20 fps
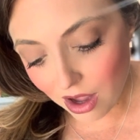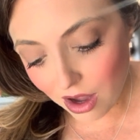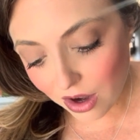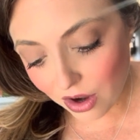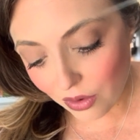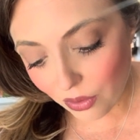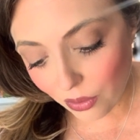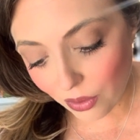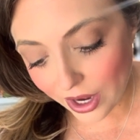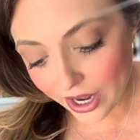
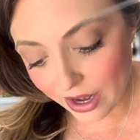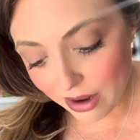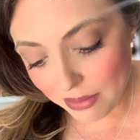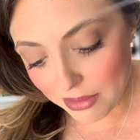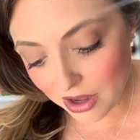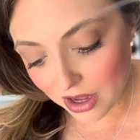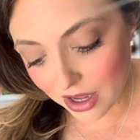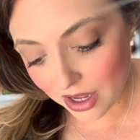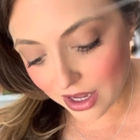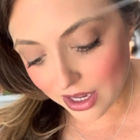
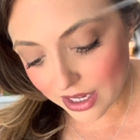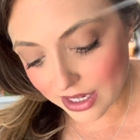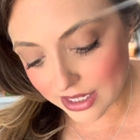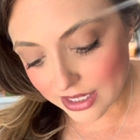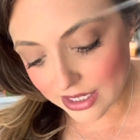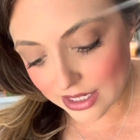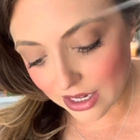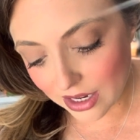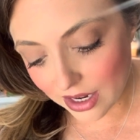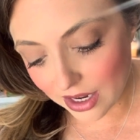
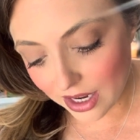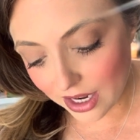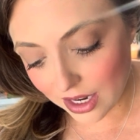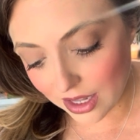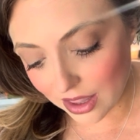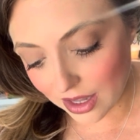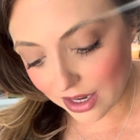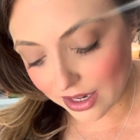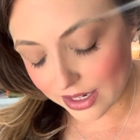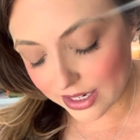Grandmas
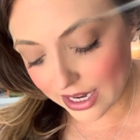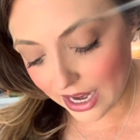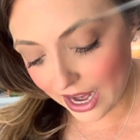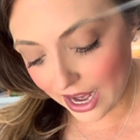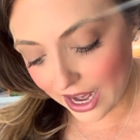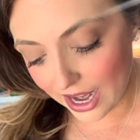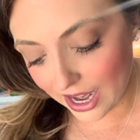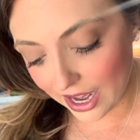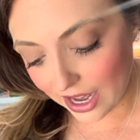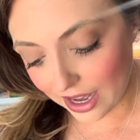in the
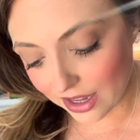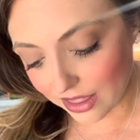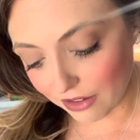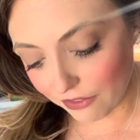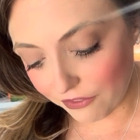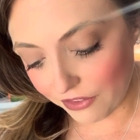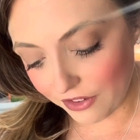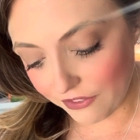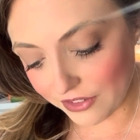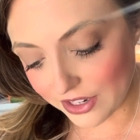day, in the
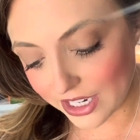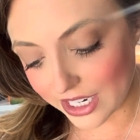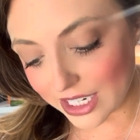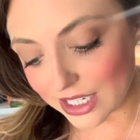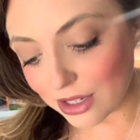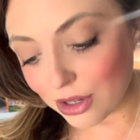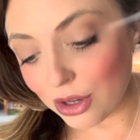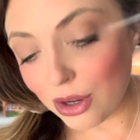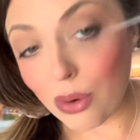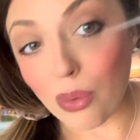
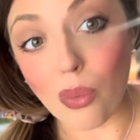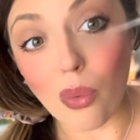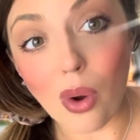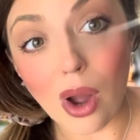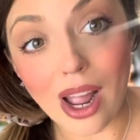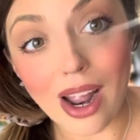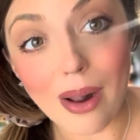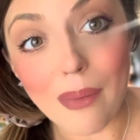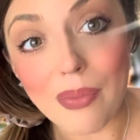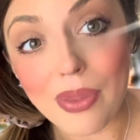fifties, knew
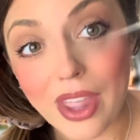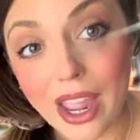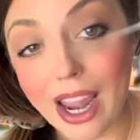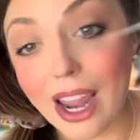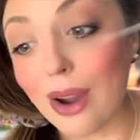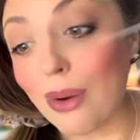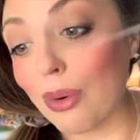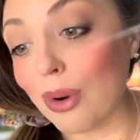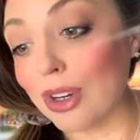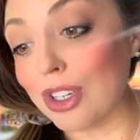what
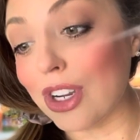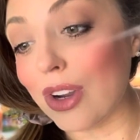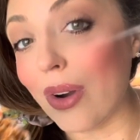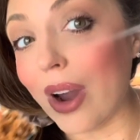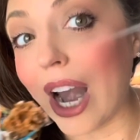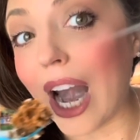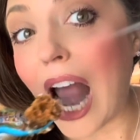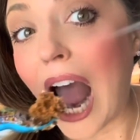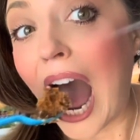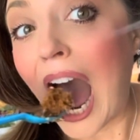they were
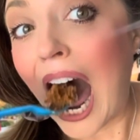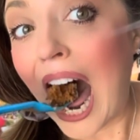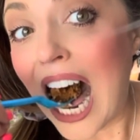doing.